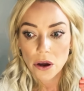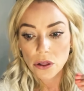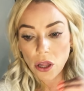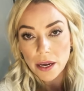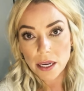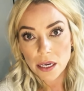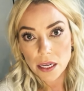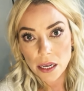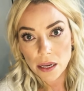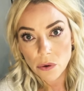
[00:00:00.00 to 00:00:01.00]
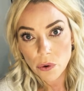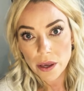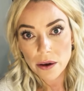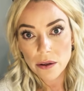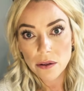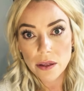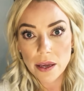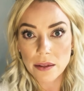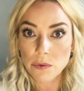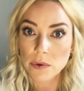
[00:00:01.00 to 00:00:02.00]
locking in oil
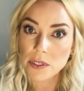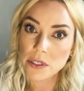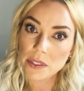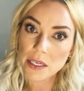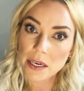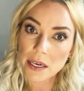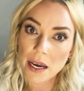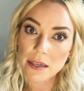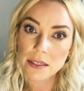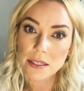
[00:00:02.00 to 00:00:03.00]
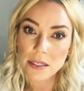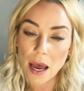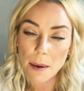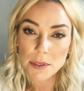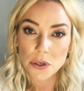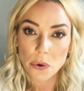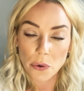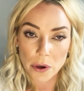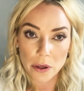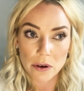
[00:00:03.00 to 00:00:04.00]
and reducing it kind of stops your
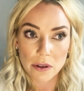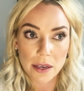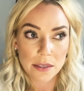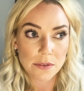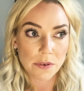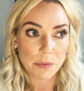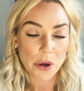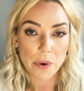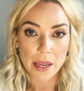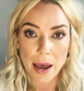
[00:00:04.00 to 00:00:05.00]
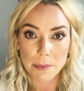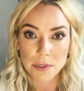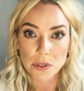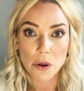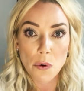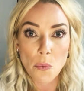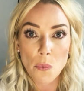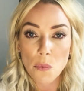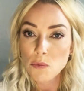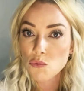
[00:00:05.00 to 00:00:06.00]
oil glands from going absolutely
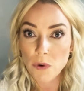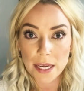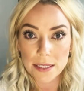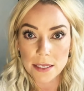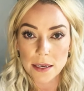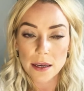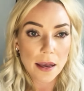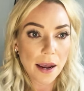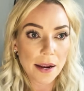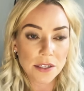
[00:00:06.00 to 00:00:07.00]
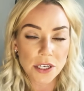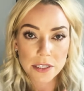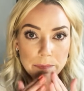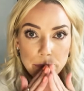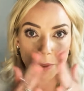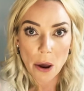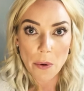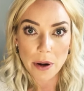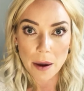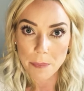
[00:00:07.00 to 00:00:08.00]
crazy and just
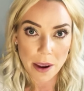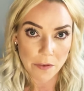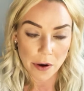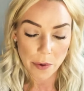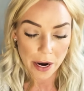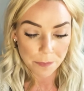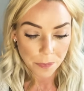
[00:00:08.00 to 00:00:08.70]
blowing up everywhere.